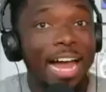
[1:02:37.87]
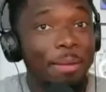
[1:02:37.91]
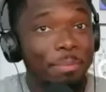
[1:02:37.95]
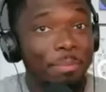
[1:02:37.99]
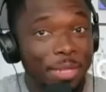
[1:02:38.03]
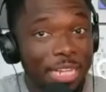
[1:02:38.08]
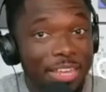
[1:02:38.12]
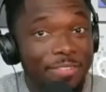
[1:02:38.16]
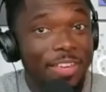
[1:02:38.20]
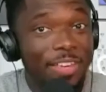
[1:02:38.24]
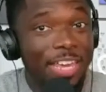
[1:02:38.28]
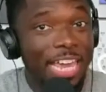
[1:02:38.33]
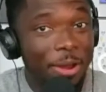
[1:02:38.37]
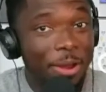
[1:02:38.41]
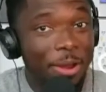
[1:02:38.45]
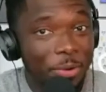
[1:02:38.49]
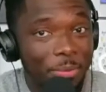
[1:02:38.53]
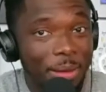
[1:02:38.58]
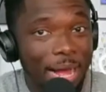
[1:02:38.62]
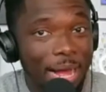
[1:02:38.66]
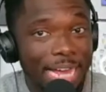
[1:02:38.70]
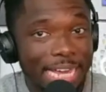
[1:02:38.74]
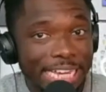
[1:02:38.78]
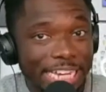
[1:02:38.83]
leaving here with
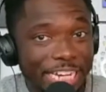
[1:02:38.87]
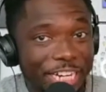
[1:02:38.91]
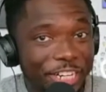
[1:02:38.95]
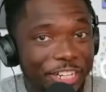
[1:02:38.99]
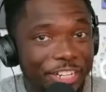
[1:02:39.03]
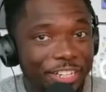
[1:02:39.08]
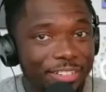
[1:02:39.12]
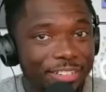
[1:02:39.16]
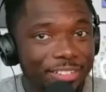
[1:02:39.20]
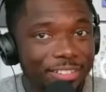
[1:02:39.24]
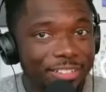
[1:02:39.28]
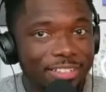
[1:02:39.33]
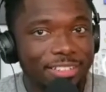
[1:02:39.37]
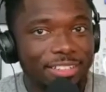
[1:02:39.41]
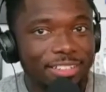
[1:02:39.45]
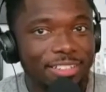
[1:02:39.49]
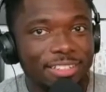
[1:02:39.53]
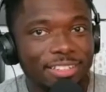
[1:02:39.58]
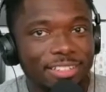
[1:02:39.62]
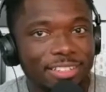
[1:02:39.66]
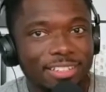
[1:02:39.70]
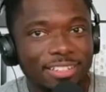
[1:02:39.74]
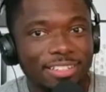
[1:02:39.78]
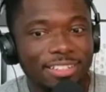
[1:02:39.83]
my ear
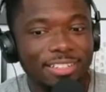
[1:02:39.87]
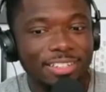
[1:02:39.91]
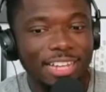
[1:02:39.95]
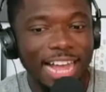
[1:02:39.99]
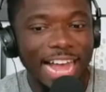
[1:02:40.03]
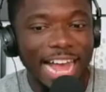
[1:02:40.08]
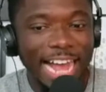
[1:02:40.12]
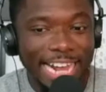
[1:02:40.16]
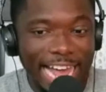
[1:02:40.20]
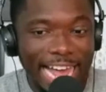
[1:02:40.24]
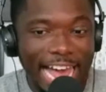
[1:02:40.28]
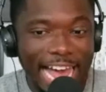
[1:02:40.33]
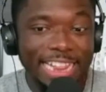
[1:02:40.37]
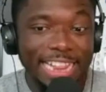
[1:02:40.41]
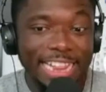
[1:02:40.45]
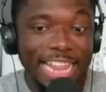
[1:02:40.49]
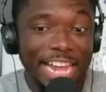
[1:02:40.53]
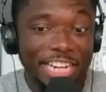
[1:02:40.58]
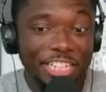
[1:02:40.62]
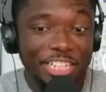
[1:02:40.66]
I got both that. of oh.